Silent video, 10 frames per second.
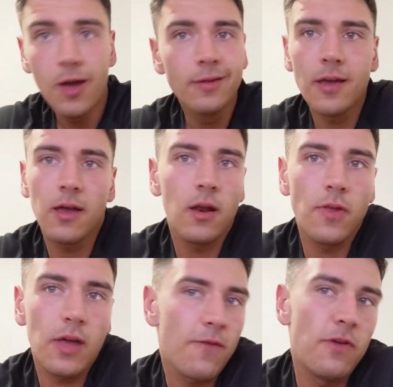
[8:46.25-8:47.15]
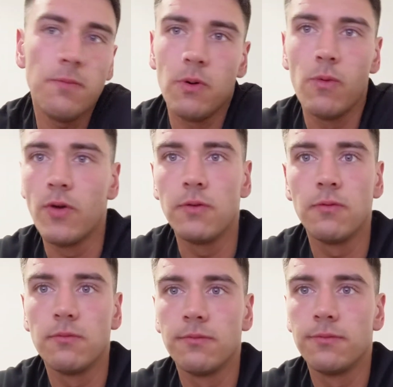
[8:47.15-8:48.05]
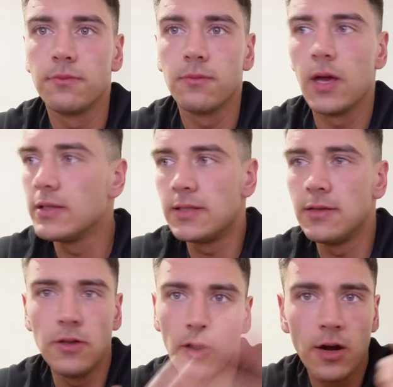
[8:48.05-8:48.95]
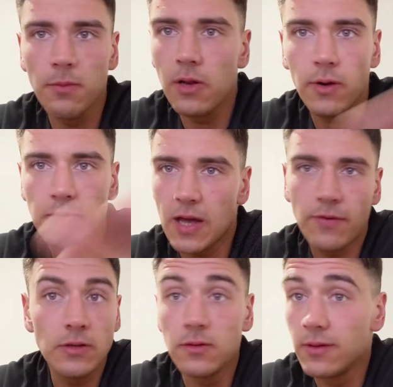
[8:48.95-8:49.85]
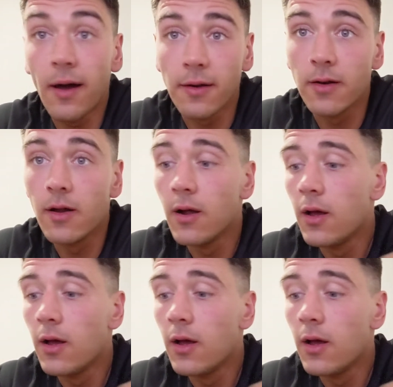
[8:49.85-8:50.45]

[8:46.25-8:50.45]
take another caffeine pill of it. 100 milligrams caffeine, done.